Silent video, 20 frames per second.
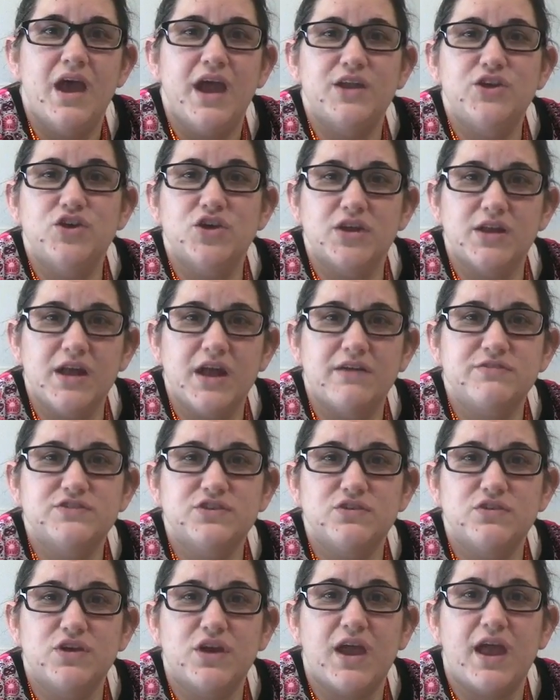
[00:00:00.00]
And you're going to have
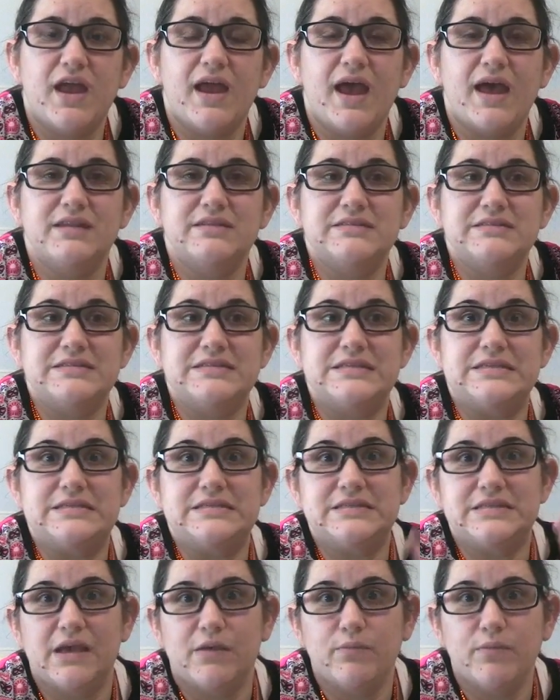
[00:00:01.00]
to look at
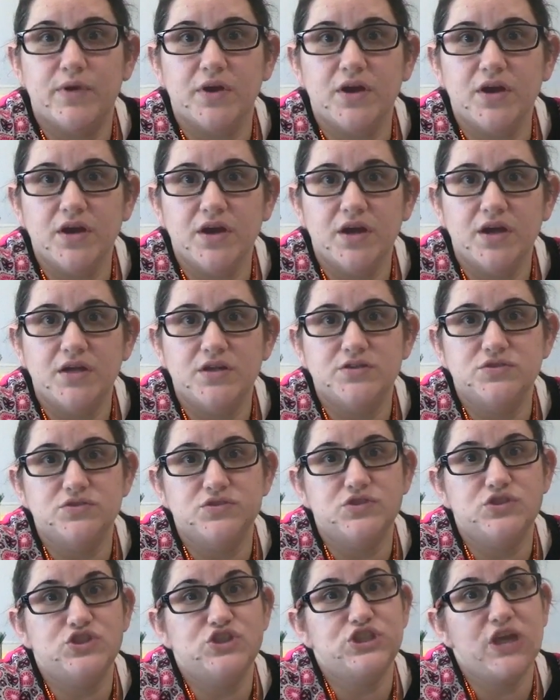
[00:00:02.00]
December,
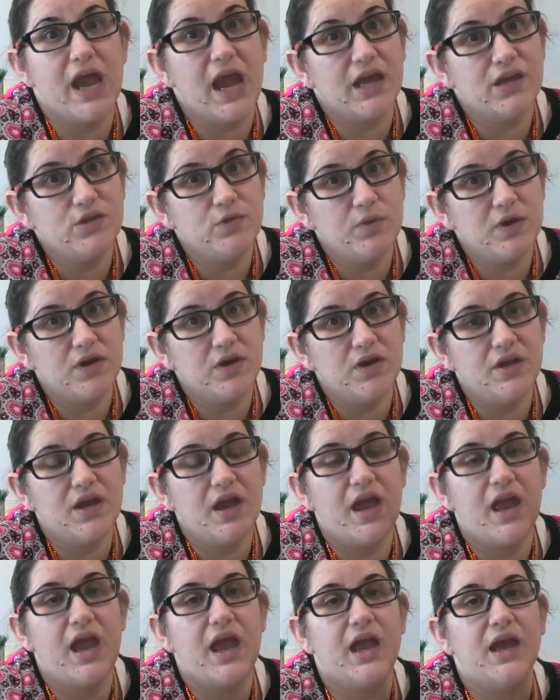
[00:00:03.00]

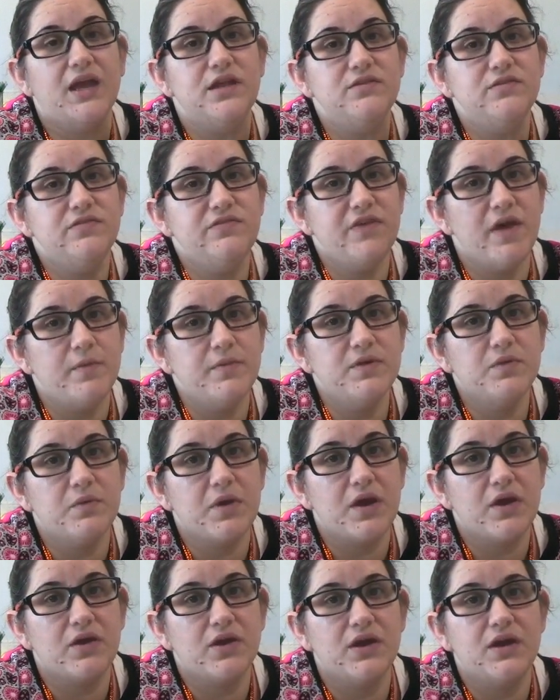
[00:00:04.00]
January, and
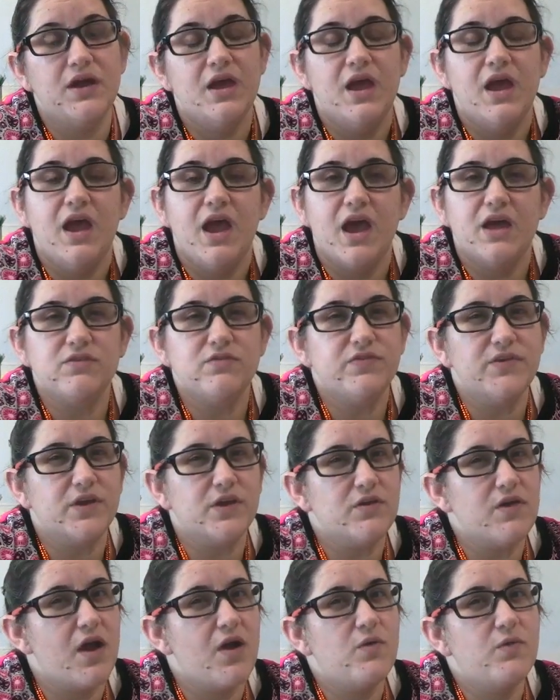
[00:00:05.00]
February and
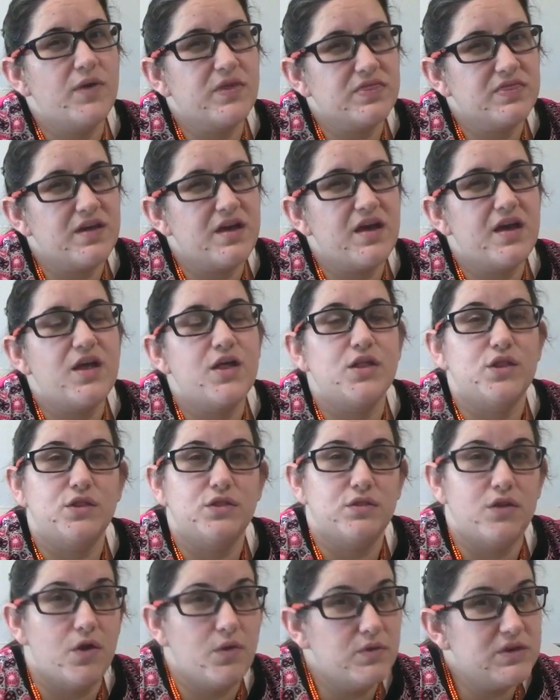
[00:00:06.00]
figure out what the
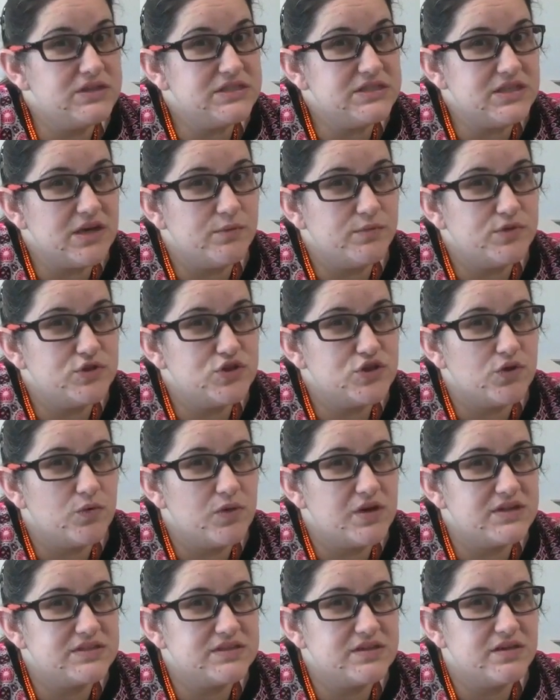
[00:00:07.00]
lowest temperature
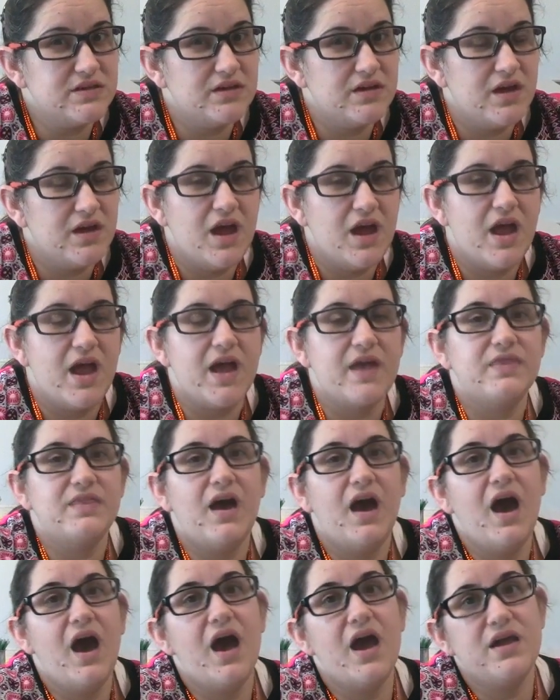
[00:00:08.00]
was and
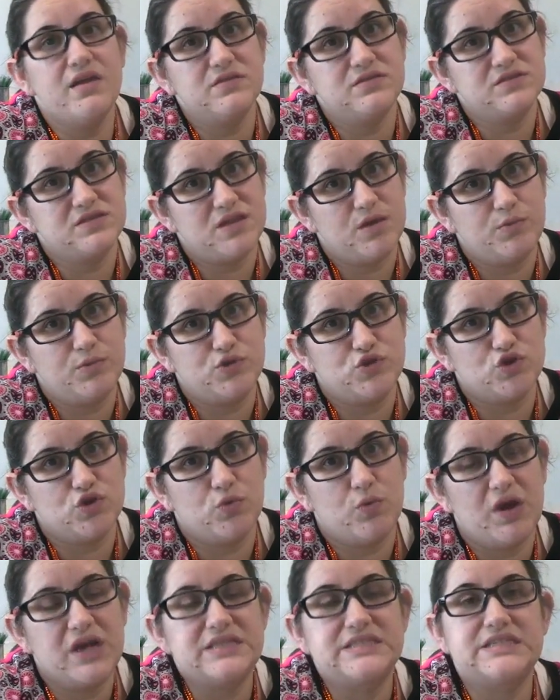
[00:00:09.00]
the highest
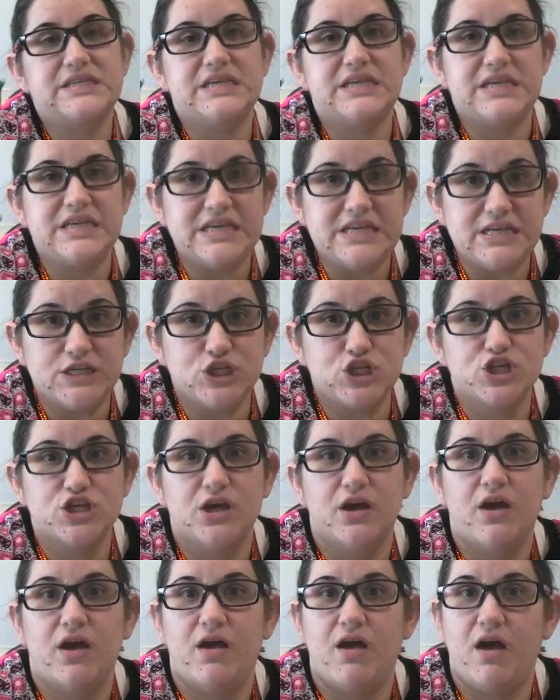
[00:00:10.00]
temperature was each
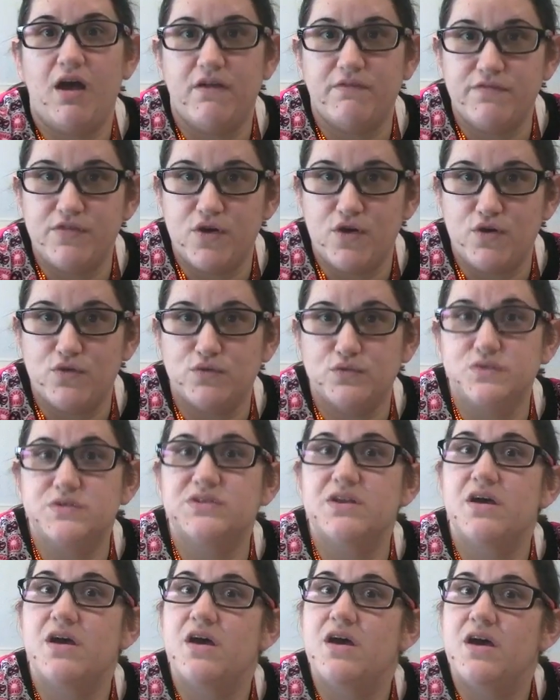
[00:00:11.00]
of
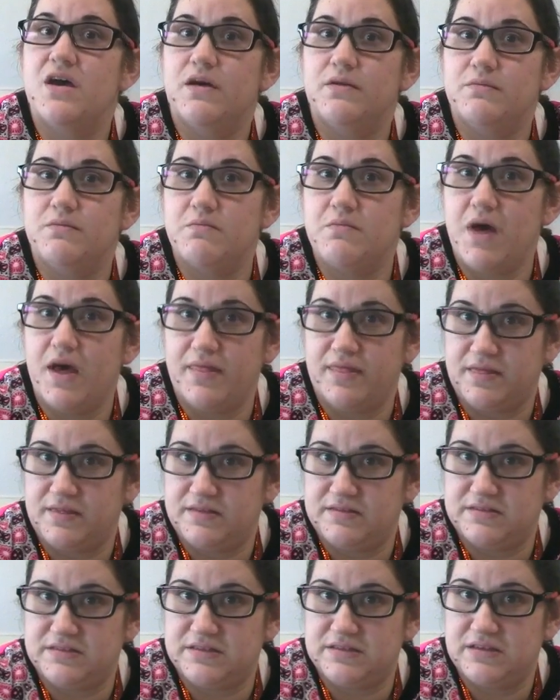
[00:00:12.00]
those
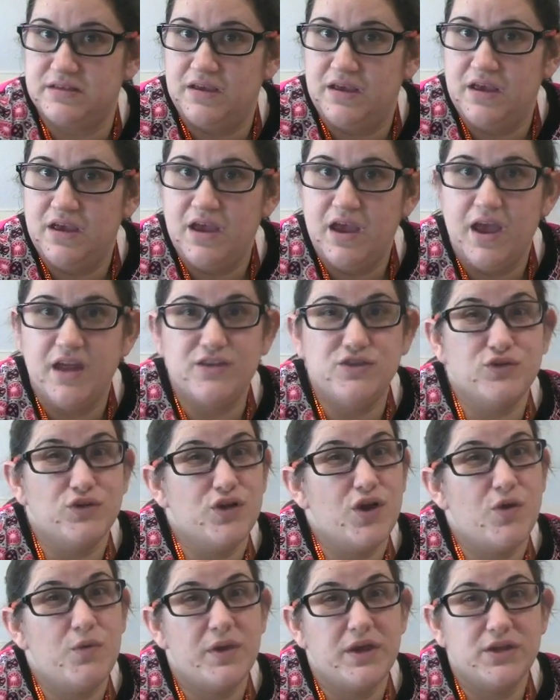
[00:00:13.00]
months. And you'll
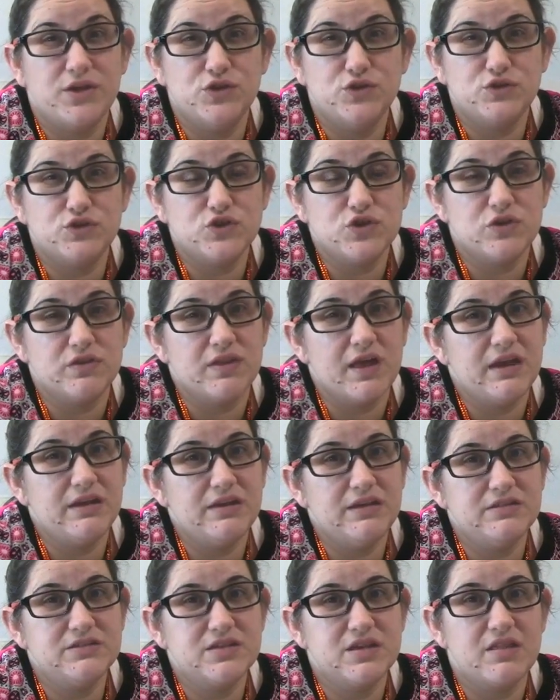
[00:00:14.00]
go in and you'll turn that
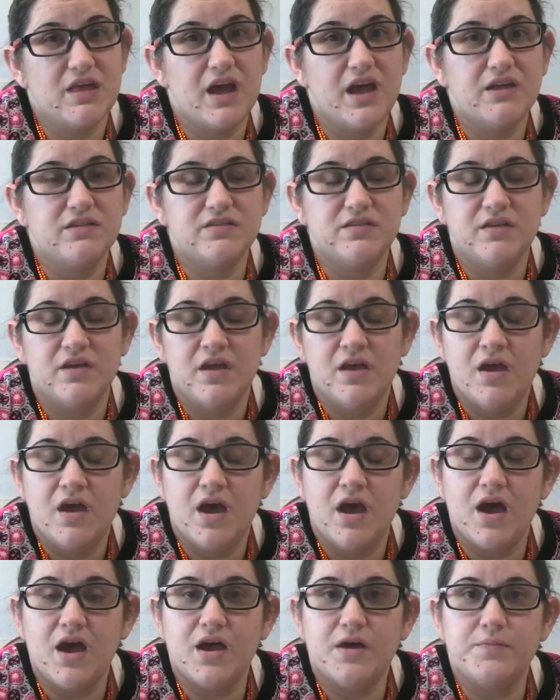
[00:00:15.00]
into that
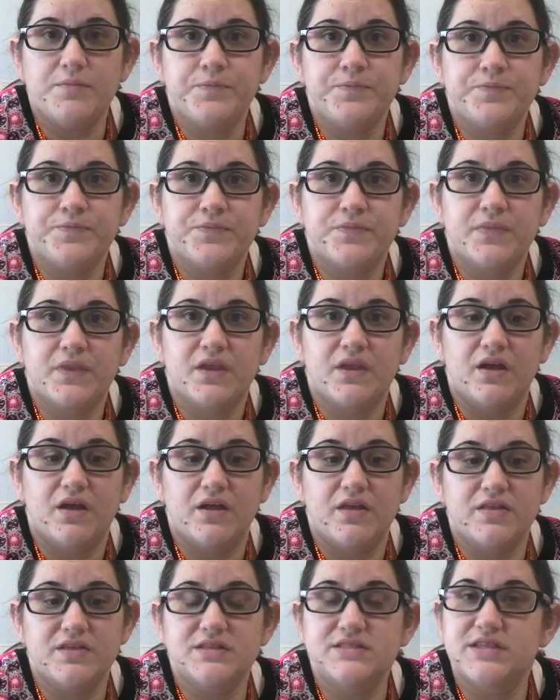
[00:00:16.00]
um,
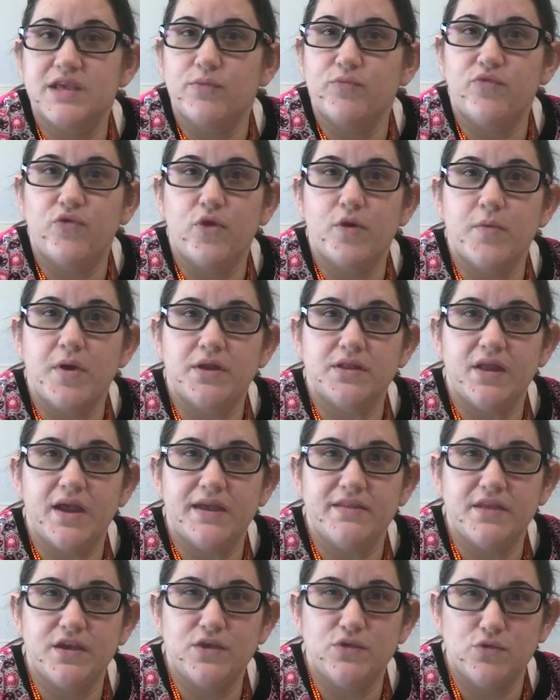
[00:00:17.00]
the same form
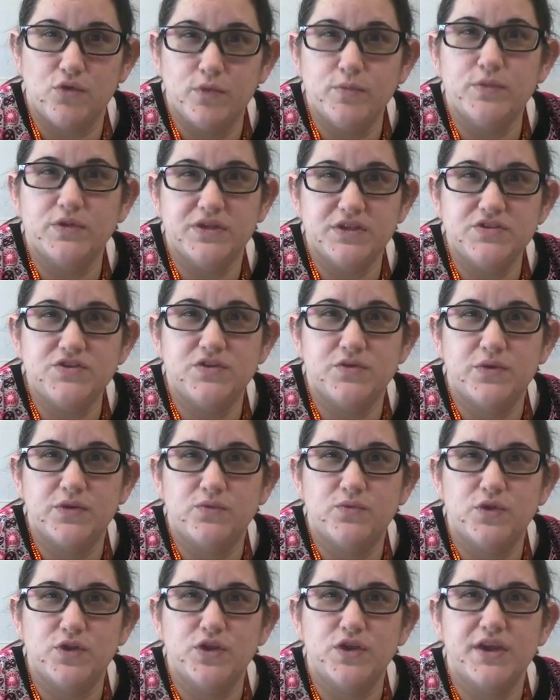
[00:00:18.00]
online that you normally do,
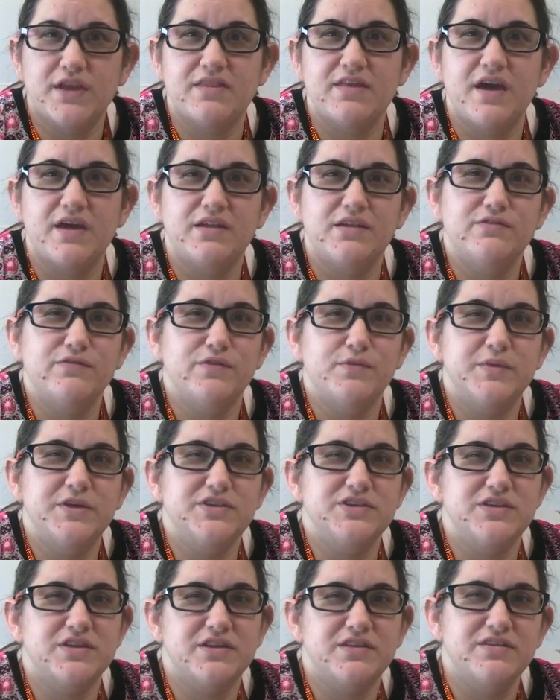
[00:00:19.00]
and we'll look at that information.